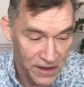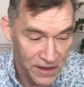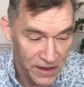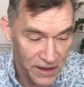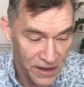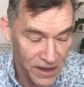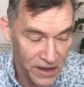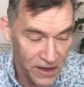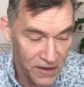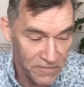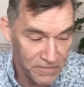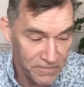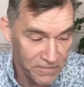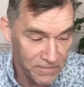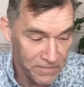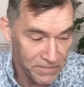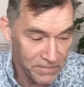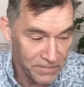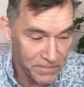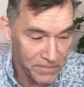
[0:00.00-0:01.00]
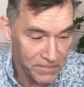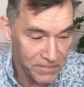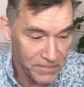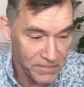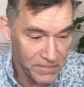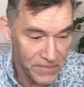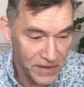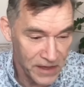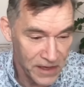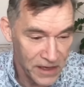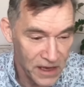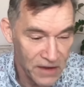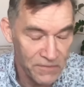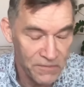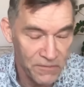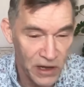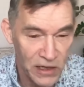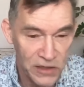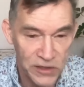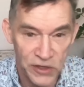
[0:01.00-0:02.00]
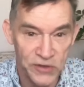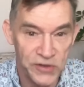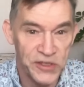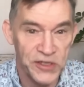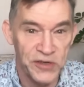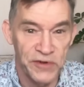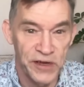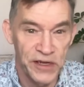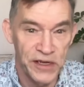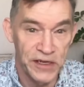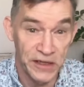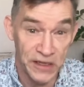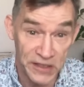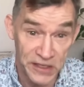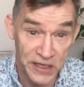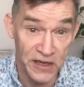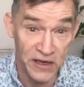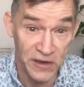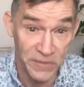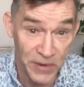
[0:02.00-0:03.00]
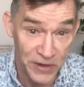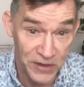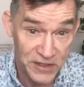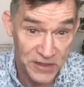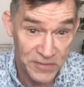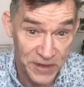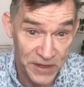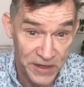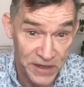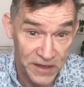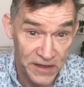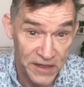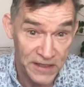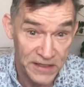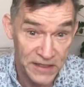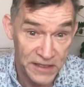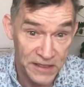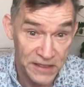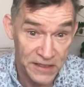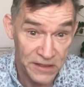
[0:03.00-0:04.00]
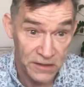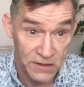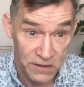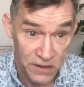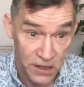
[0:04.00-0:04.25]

I'm well used to reading these kind of books, but this is,